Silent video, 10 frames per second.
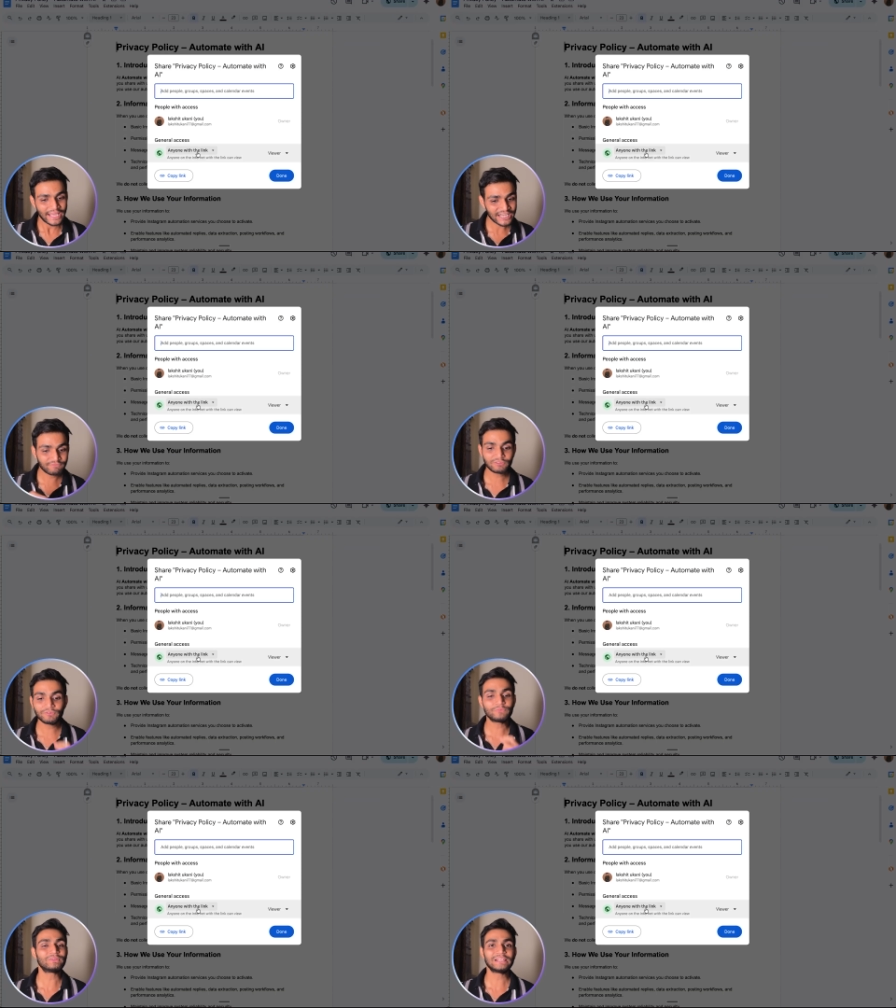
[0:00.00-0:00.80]
Anyone
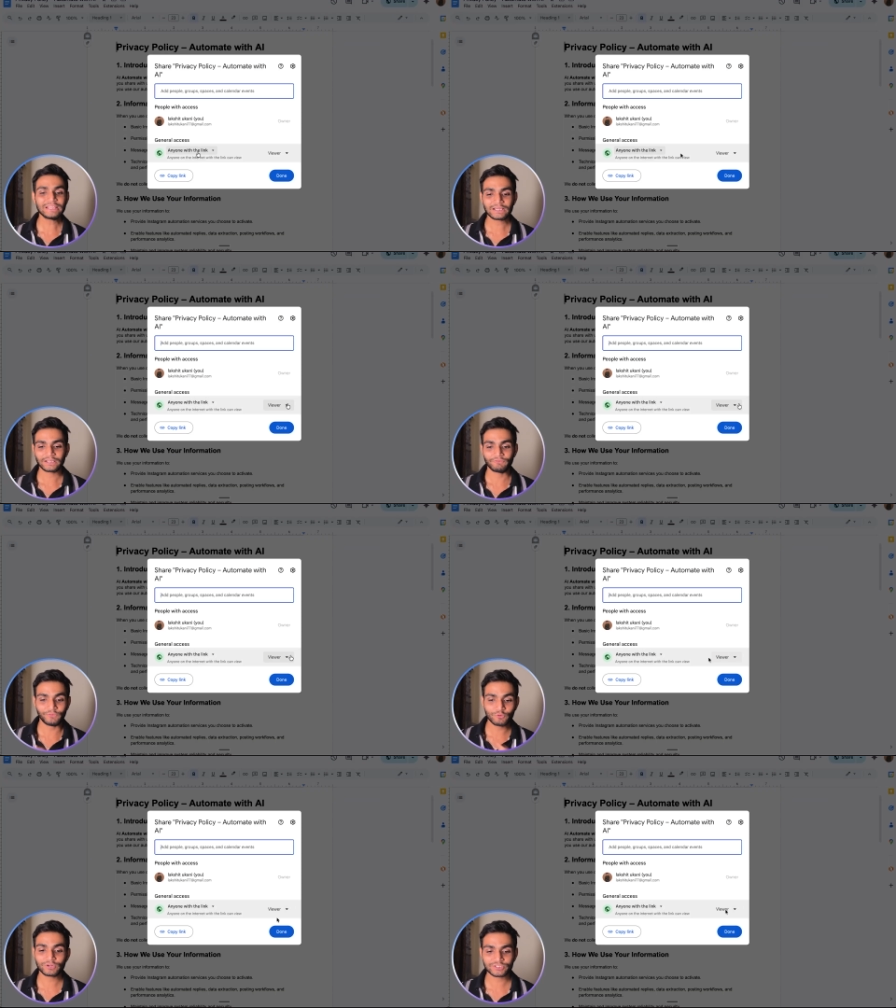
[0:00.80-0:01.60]
with the link
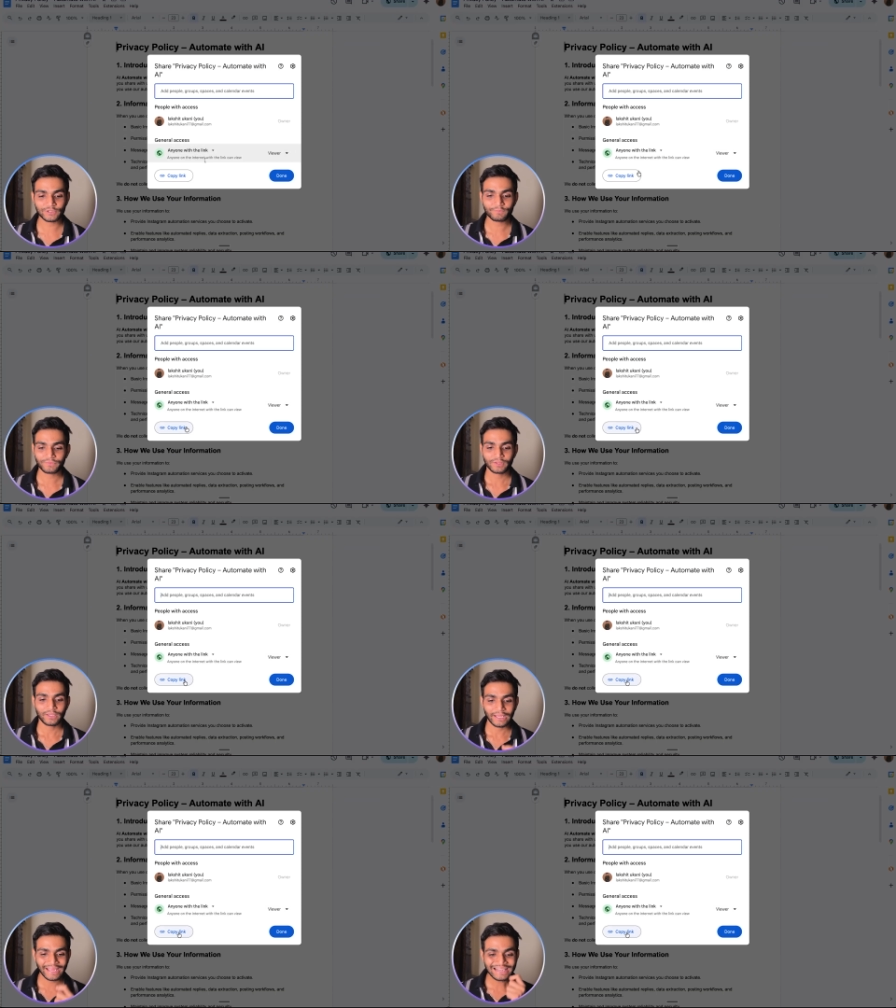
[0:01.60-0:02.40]
viewership
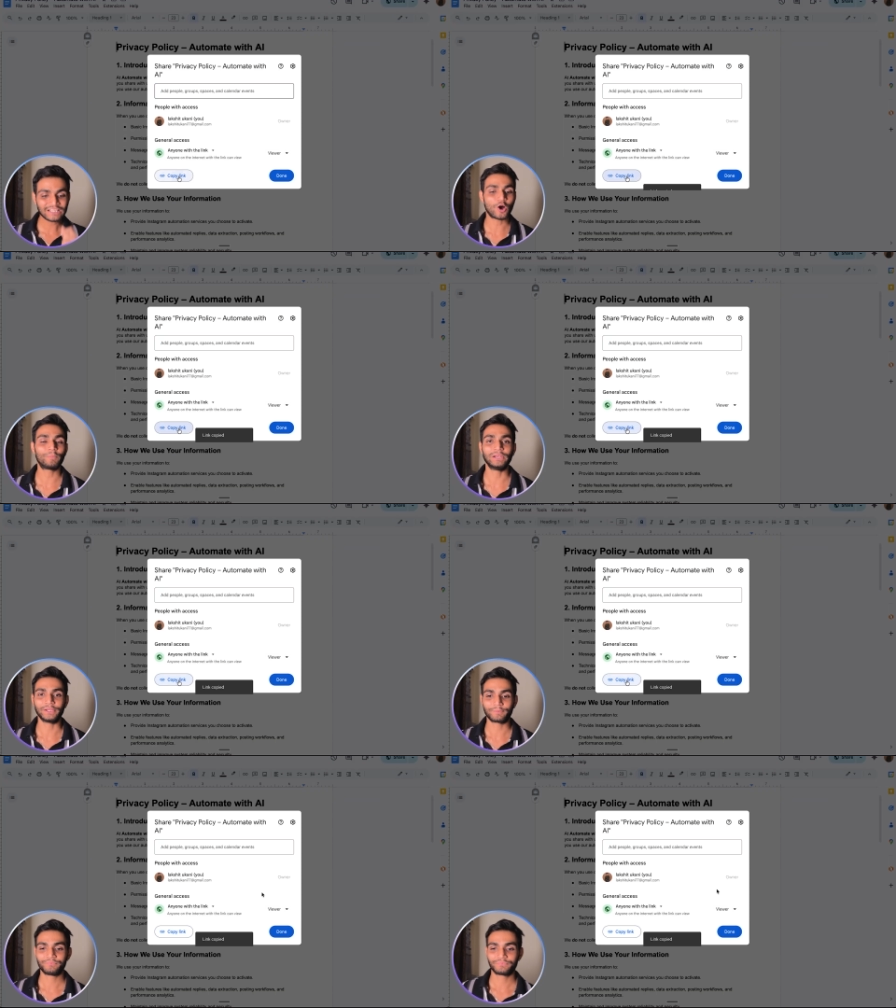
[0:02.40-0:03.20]
and copy
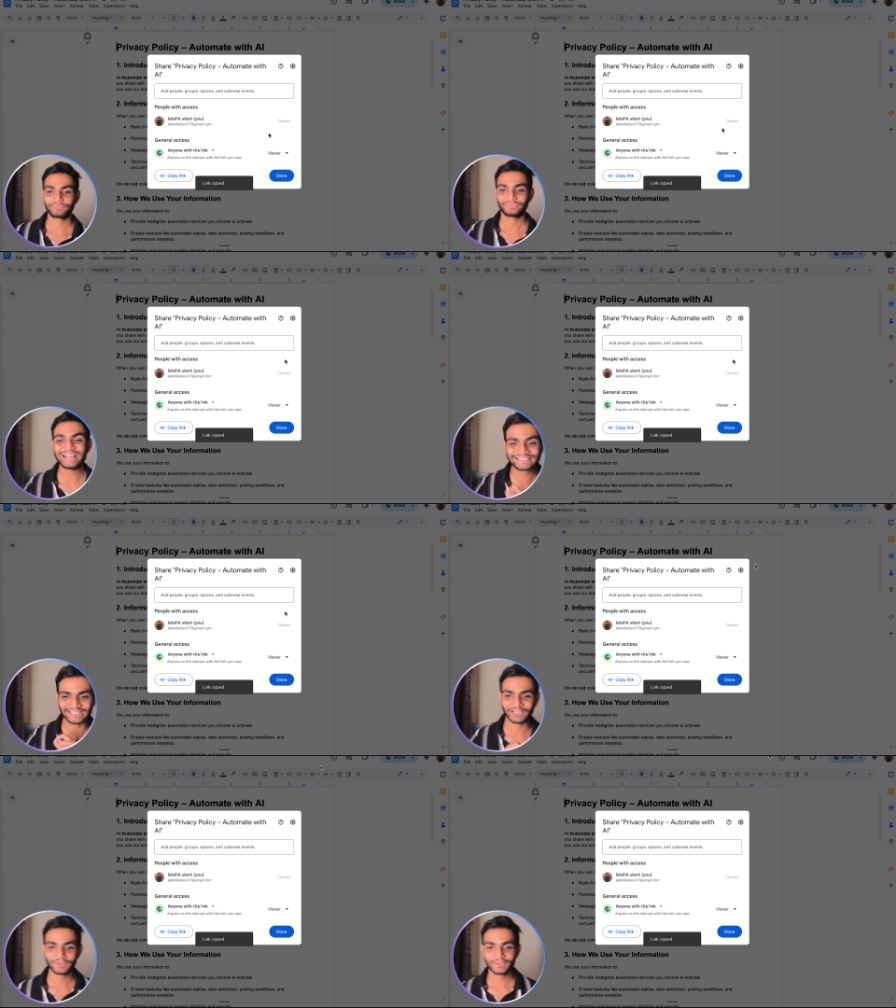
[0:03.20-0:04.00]
link. That's
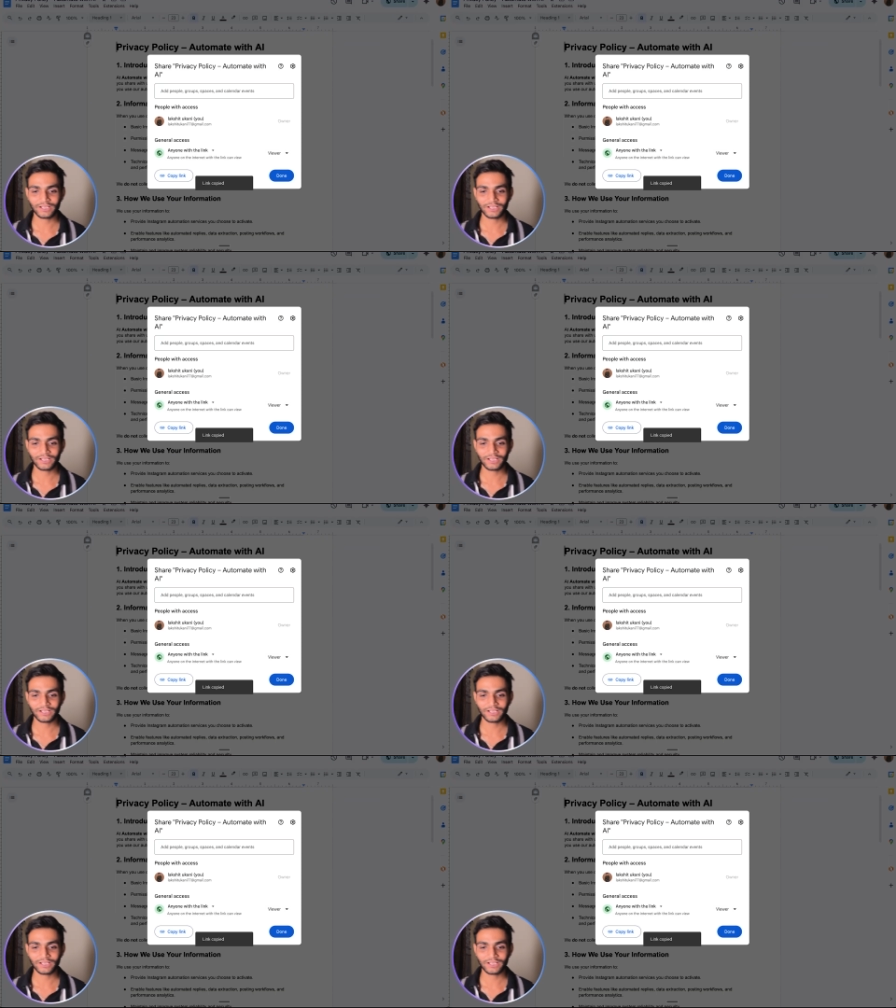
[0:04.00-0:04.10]
it.